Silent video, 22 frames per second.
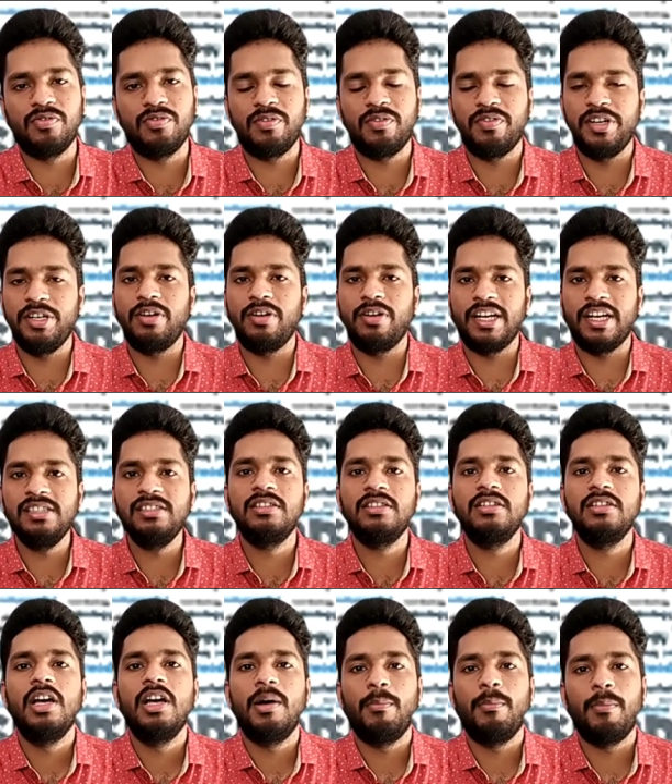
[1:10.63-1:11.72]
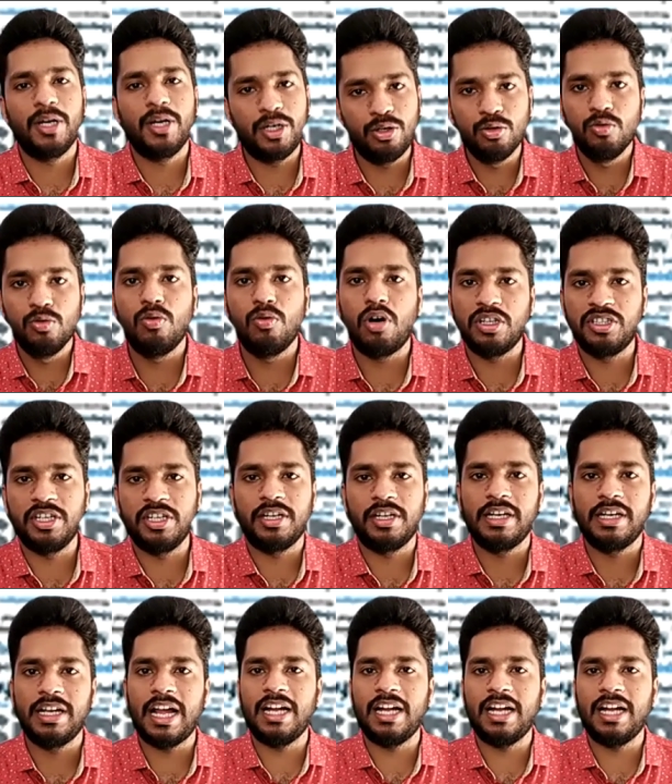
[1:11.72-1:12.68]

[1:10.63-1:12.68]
video ends but do watch it.